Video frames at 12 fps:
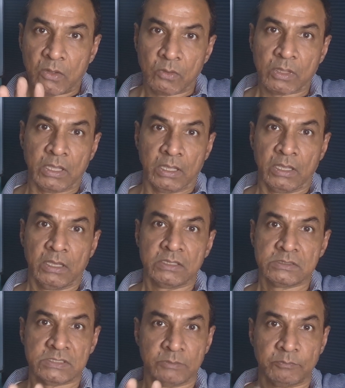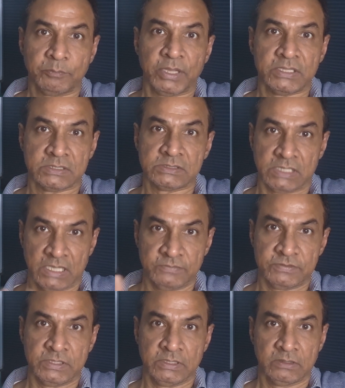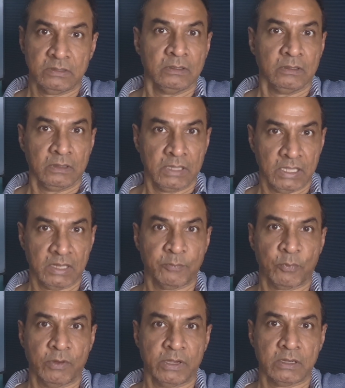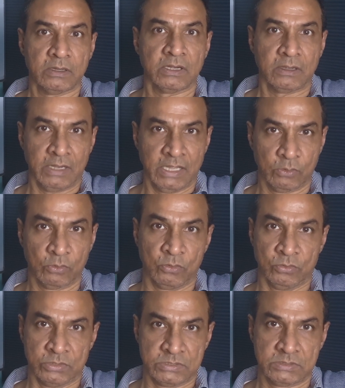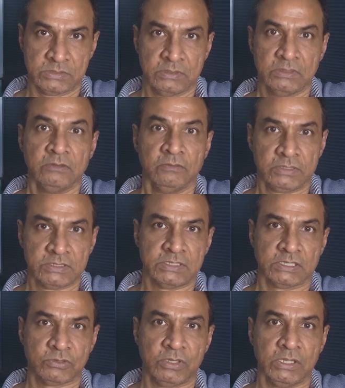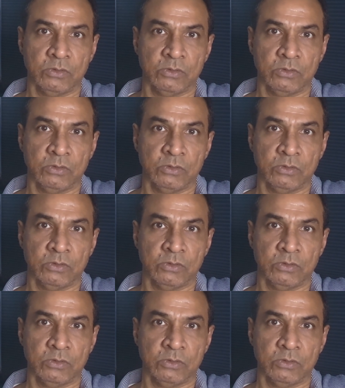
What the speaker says: okay, in some places I have seen they are provided at narrow roads, which is actually